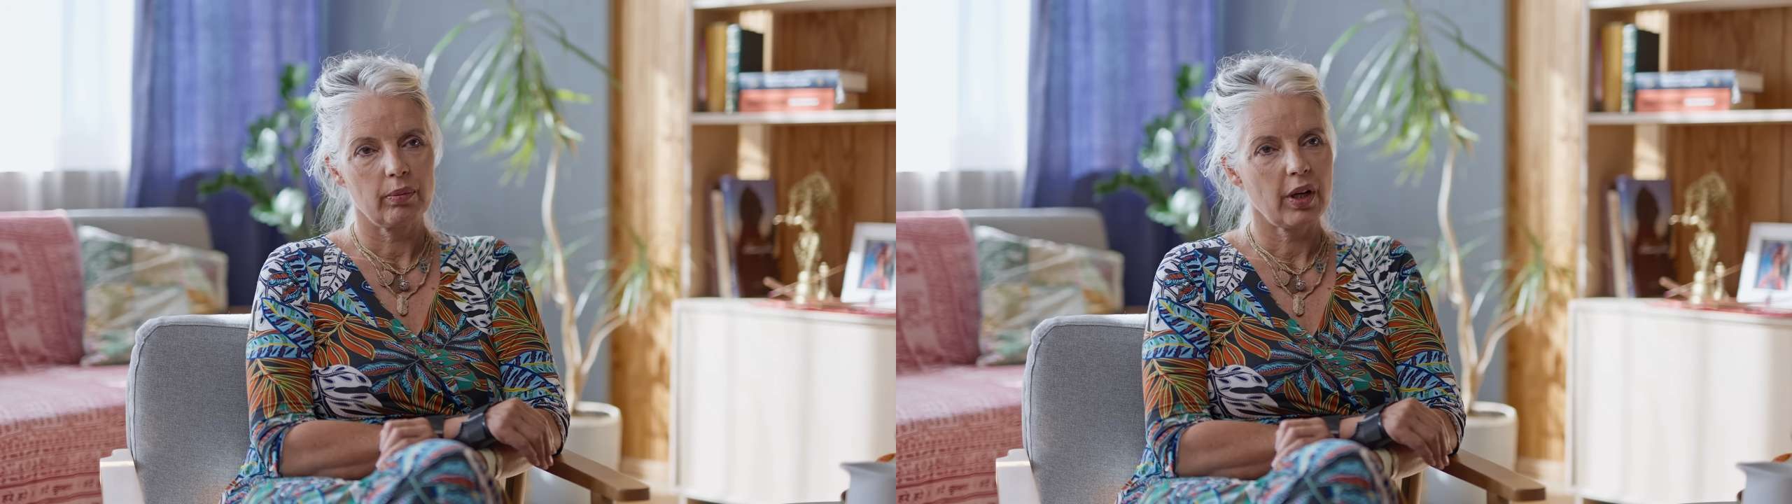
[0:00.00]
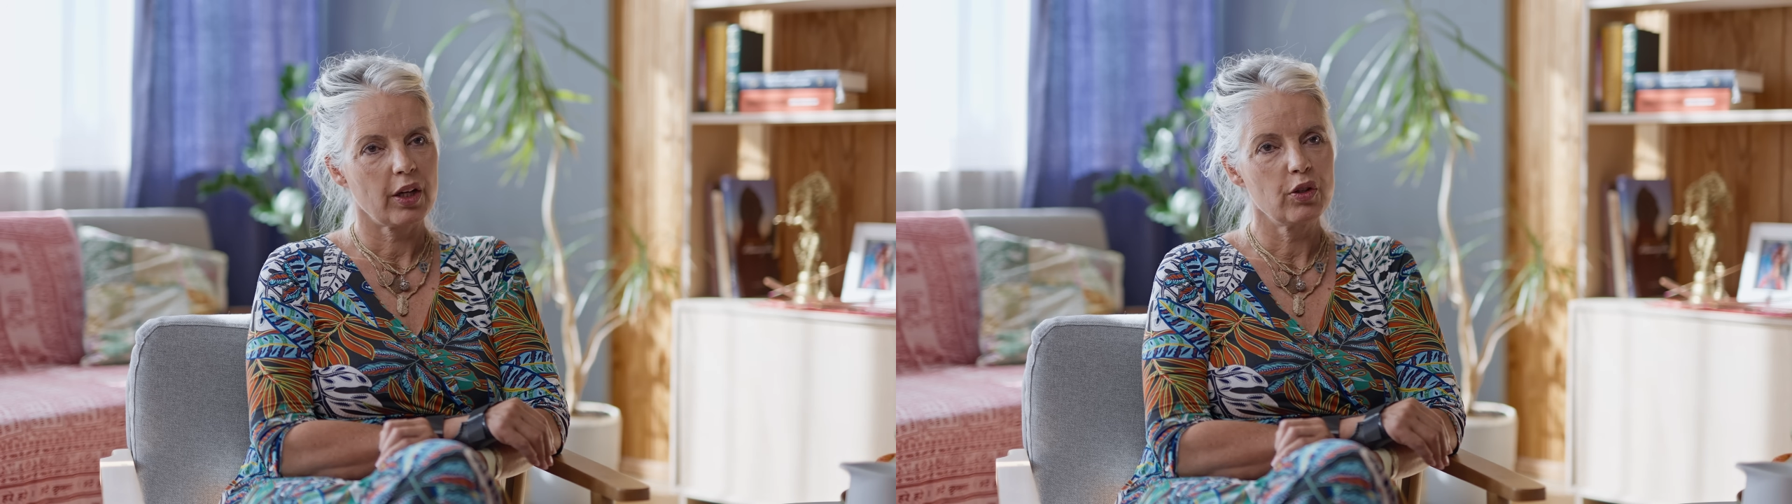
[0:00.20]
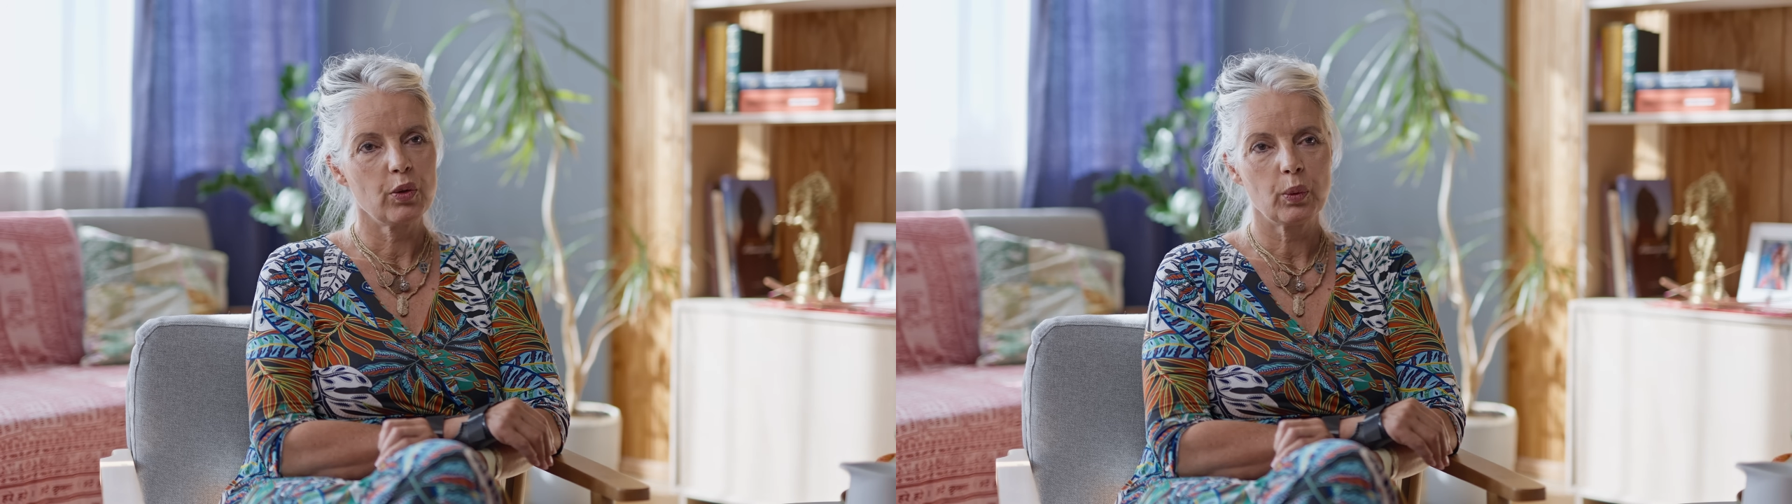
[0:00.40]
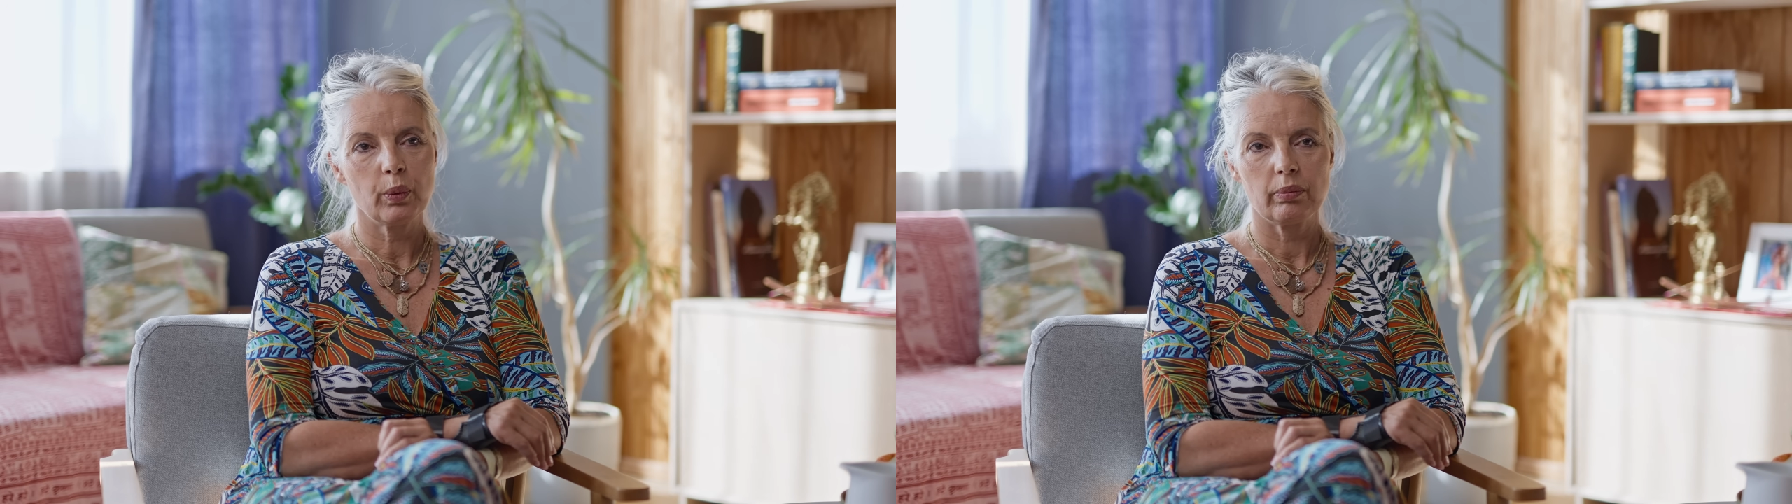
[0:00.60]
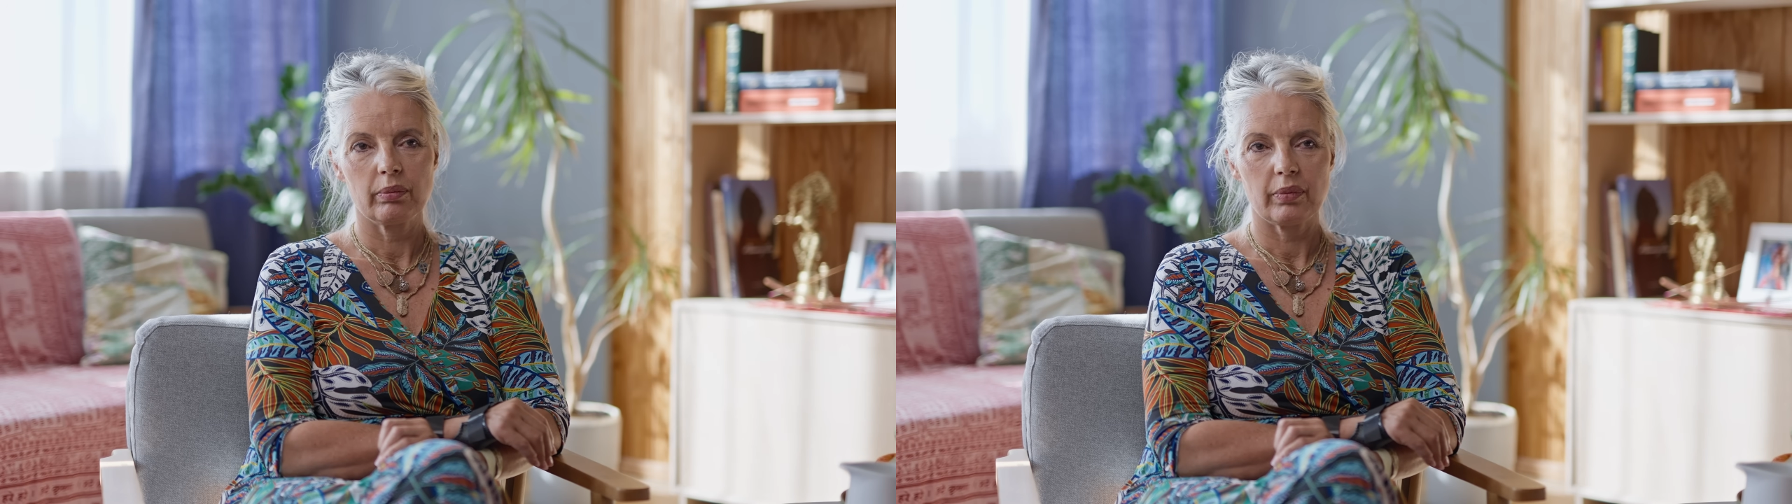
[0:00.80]
I
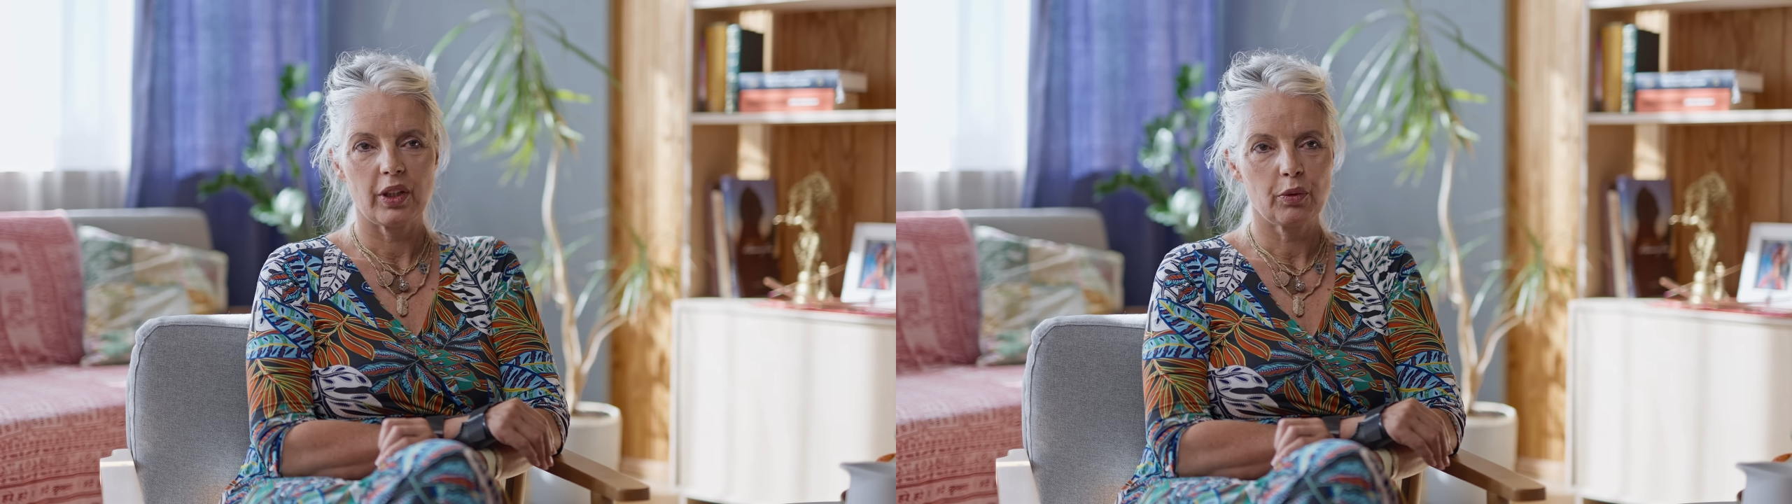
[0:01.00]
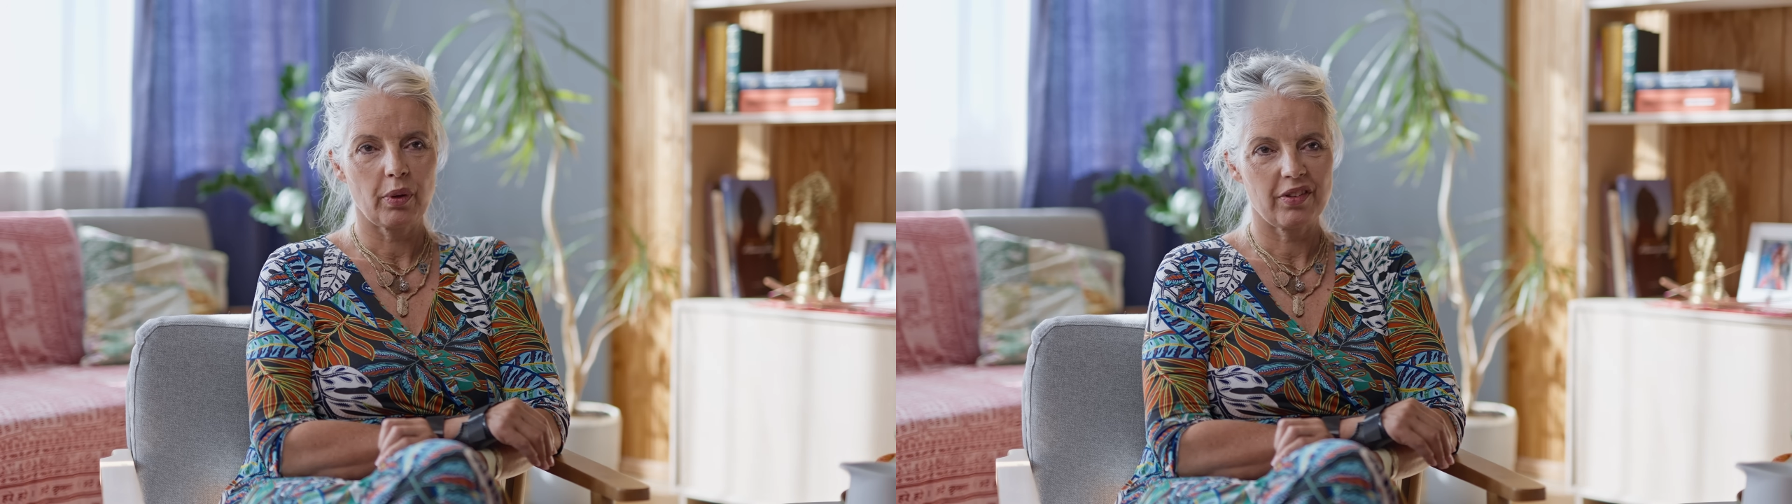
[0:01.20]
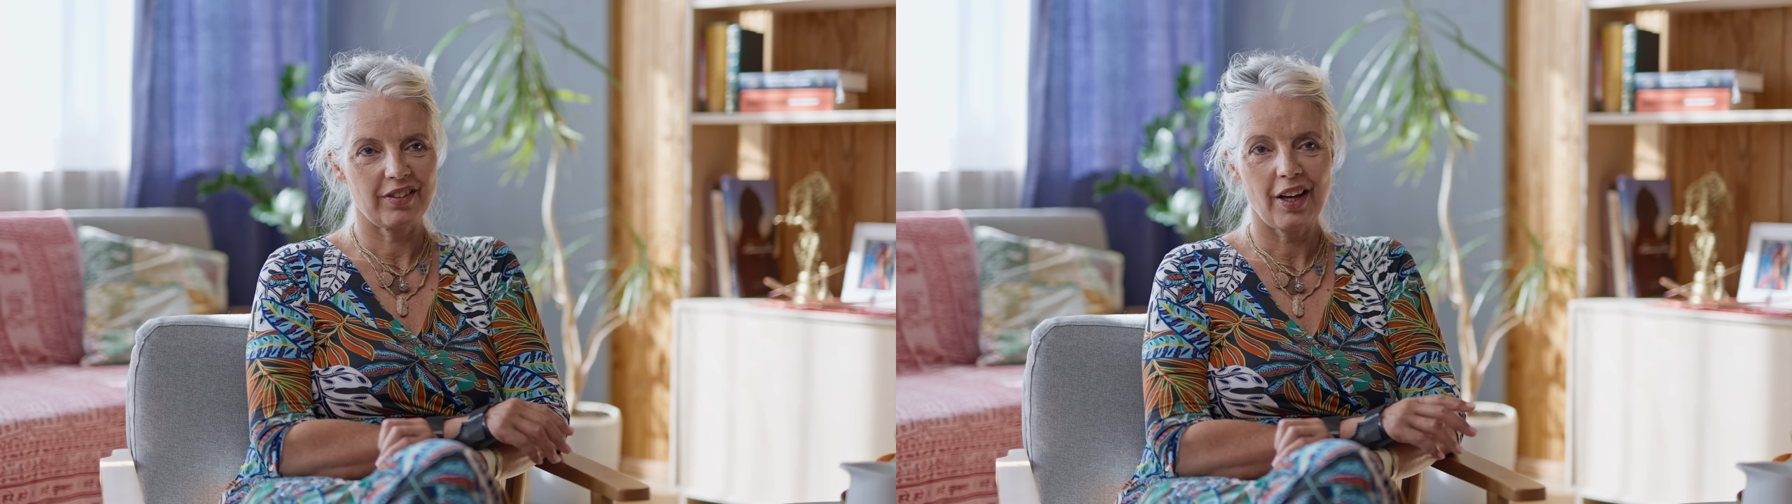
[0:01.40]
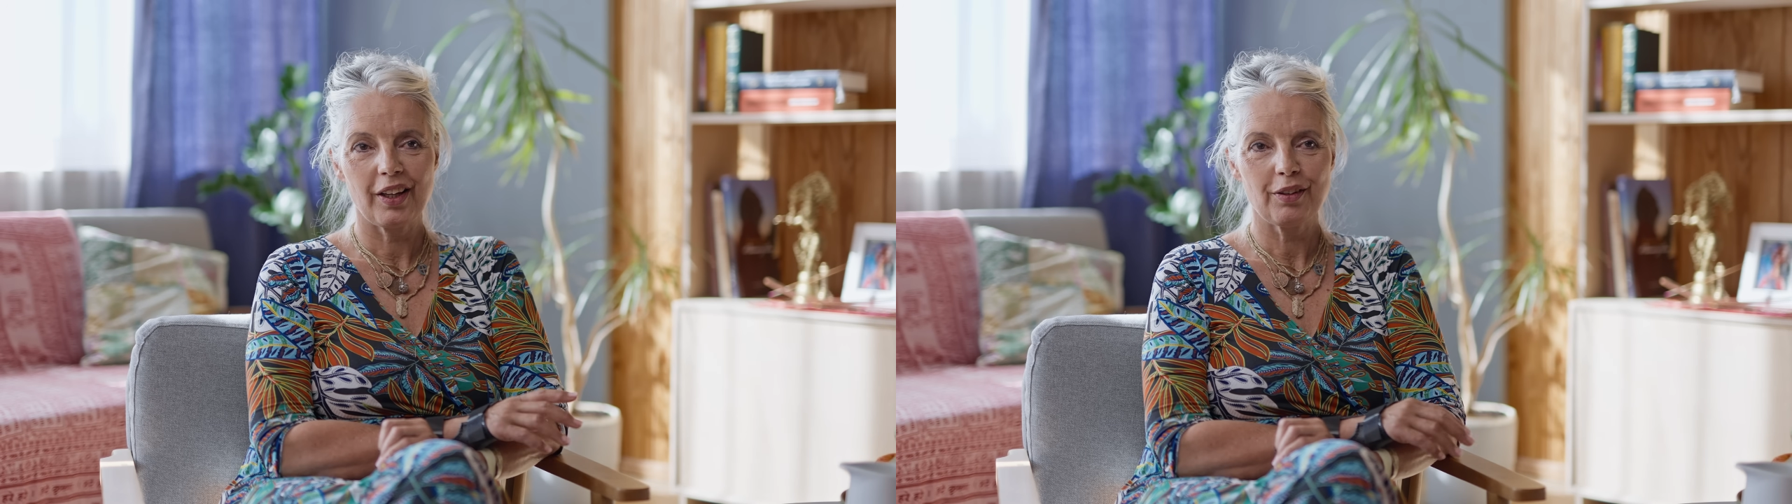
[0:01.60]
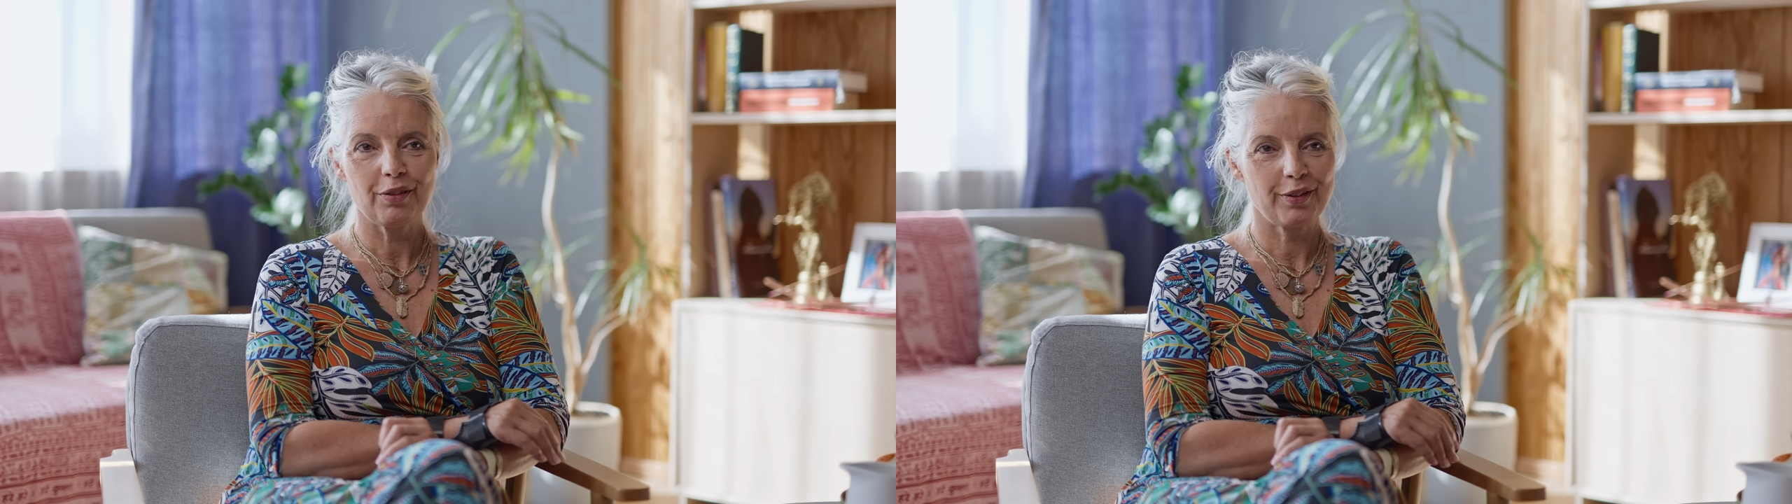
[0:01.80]
knew it was
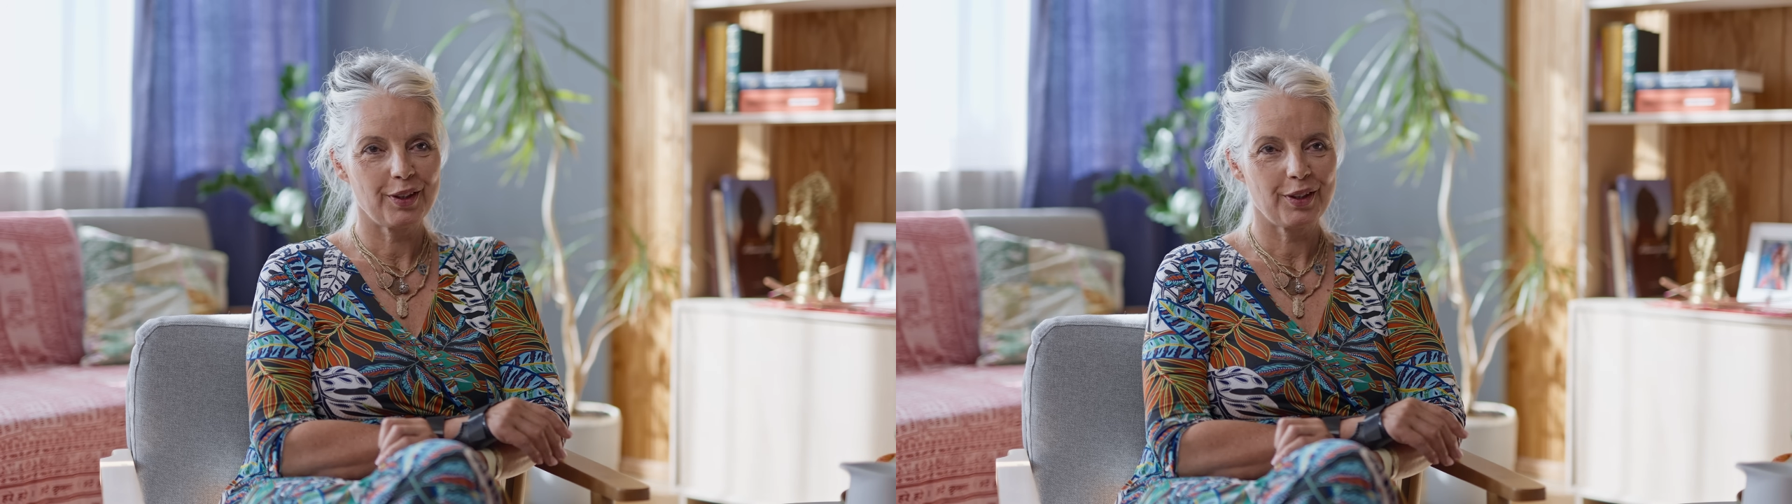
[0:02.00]
safe,